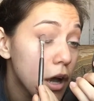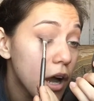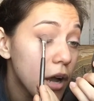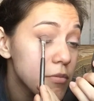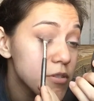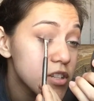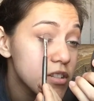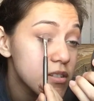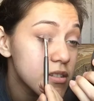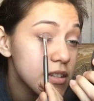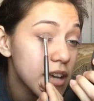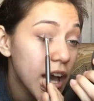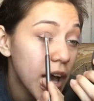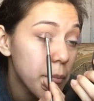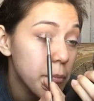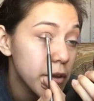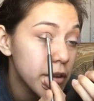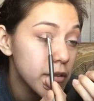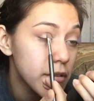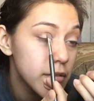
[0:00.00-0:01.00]
I'm just
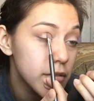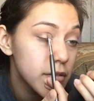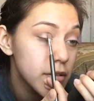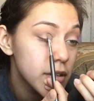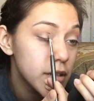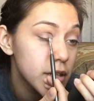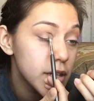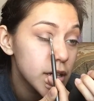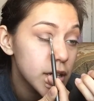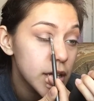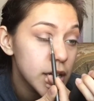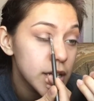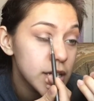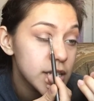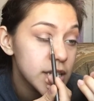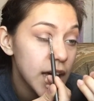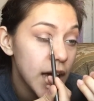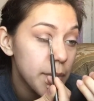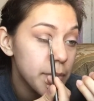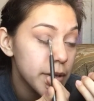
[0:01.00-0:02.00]
tapping
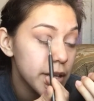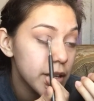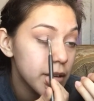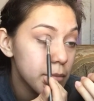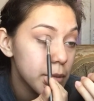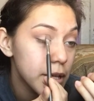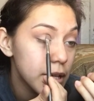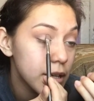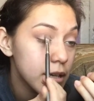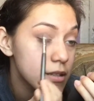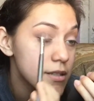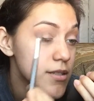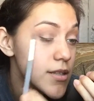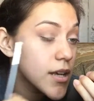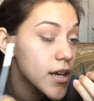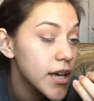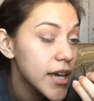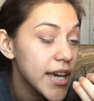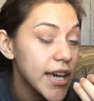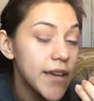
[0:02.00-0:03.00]
because
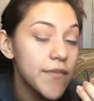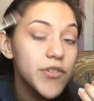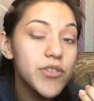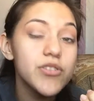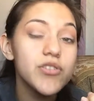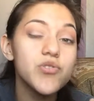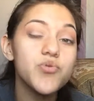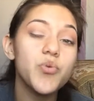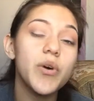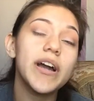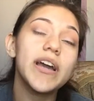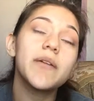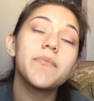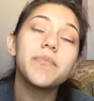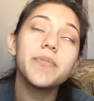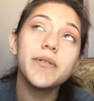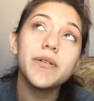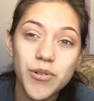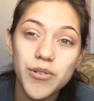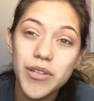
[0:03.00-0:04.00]
if you
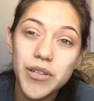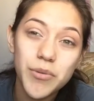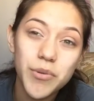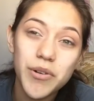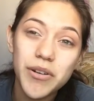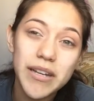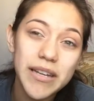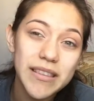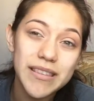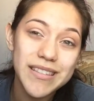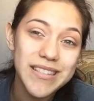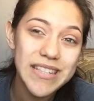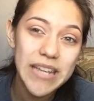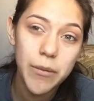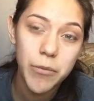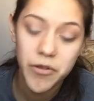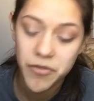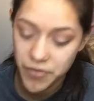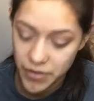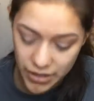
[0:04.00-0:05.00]
swipe, you won't get the
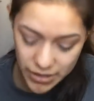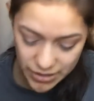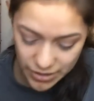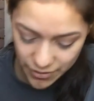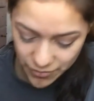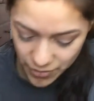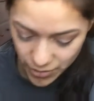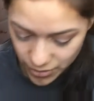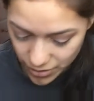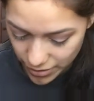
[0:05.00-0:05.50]
same effect, I feel